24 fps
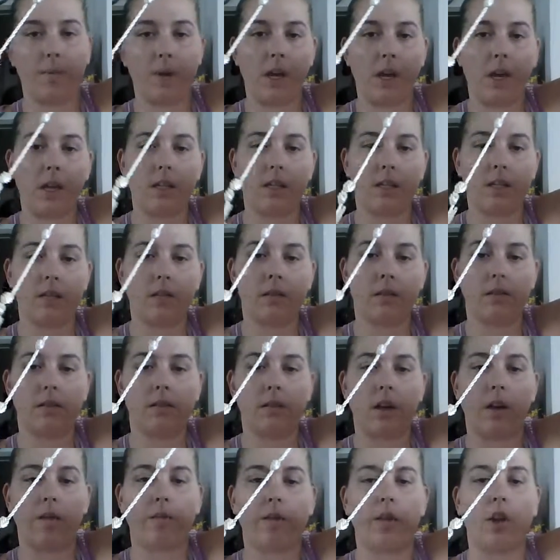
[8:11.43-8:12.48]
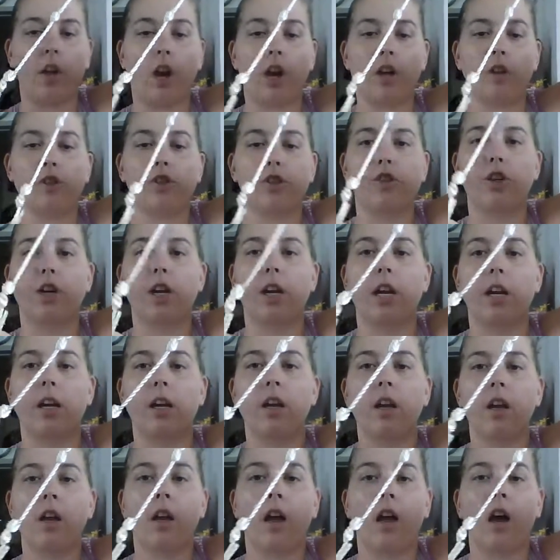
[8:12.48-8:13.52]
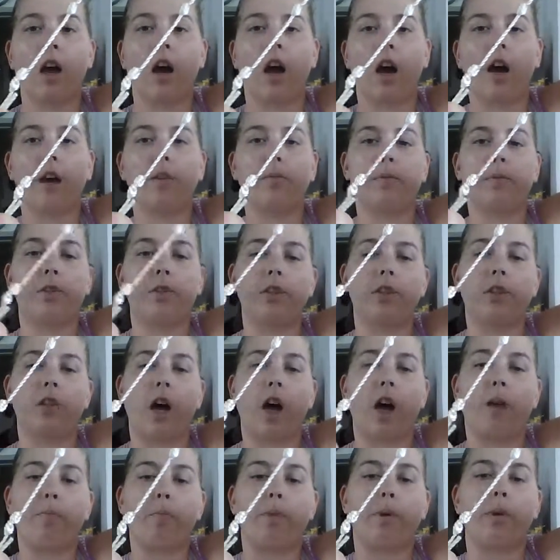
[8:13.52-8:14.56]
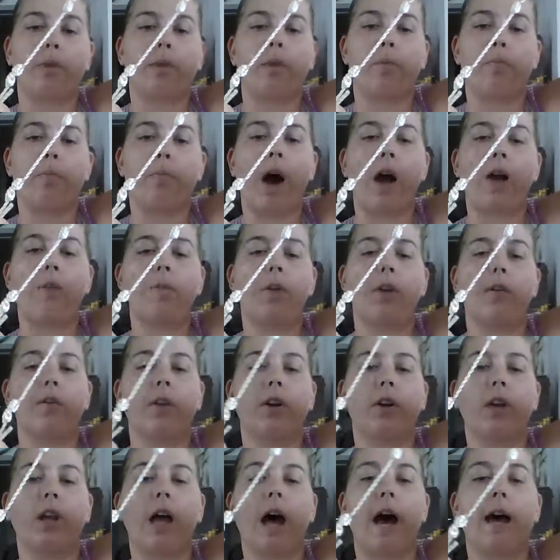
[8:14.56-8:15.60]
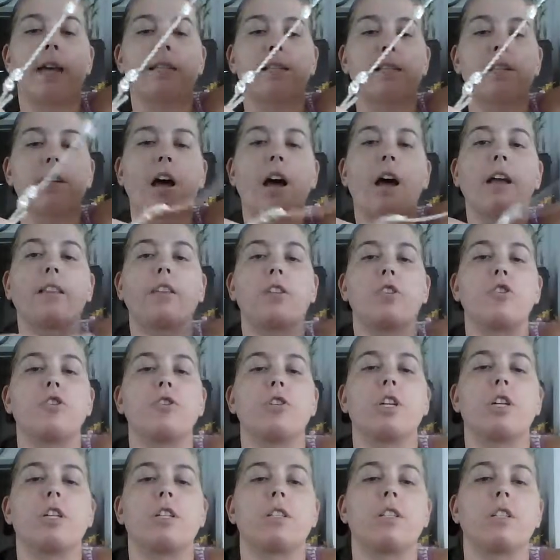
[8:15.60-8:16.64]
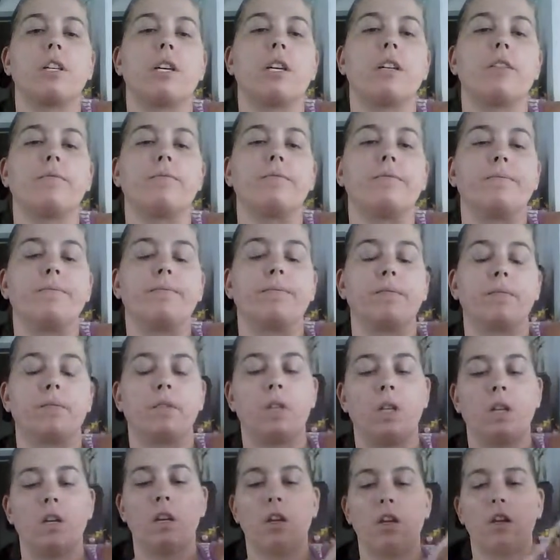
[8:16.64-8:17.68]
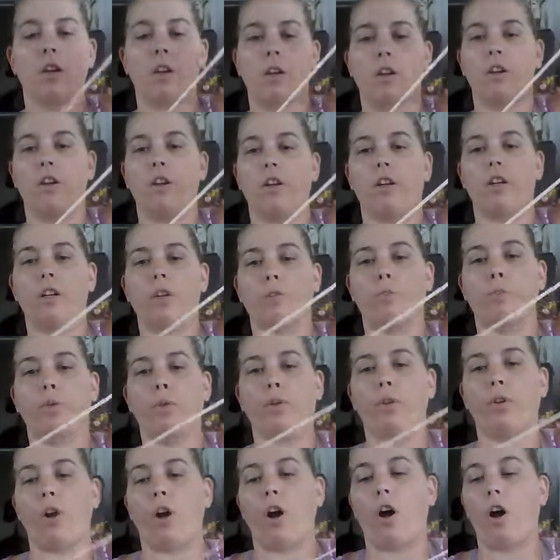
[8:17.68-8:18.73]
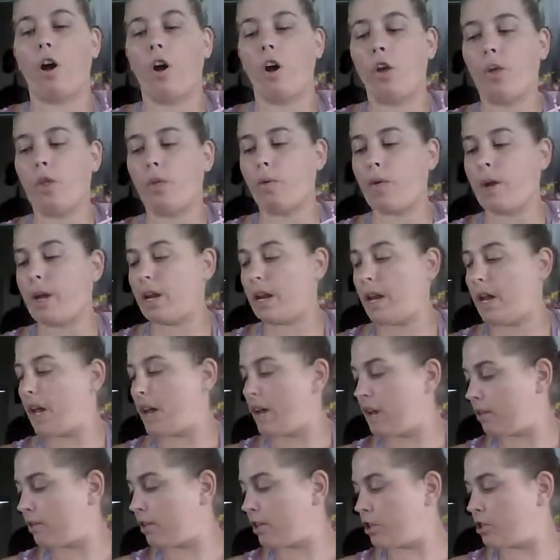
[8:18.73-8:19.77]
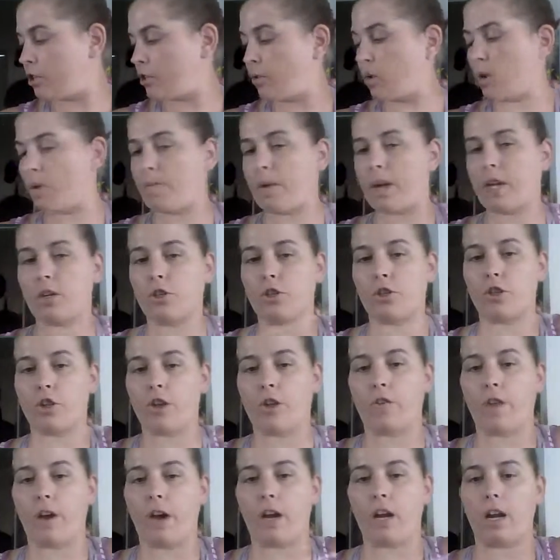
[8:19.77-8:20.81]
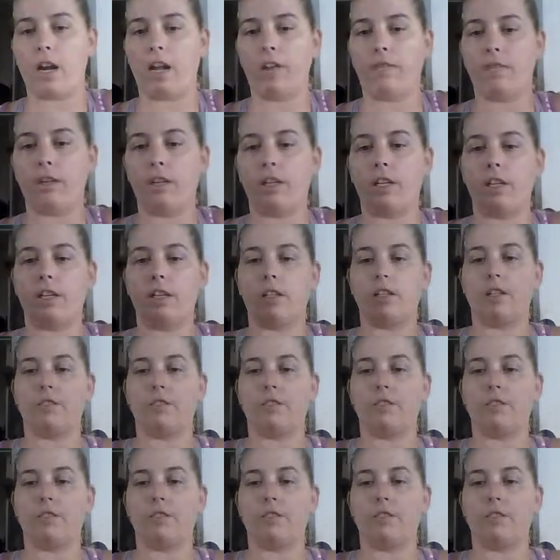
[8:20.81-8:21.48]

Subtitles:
piece of the long string up to the bottom of your last knot that you just did. You're going to pull it all the way down because you want to make sure you've got it evenly